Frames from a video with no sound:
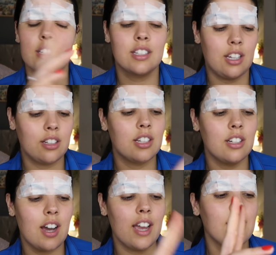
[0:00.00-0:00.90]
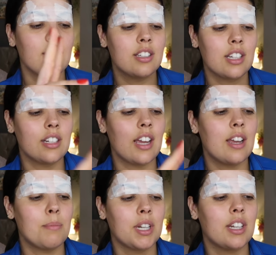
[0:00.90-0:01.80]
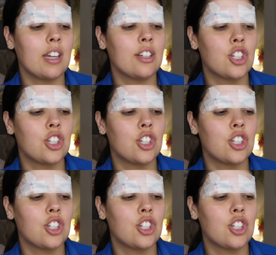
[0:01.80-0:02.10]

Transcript: So tonight, Sunday, Monday,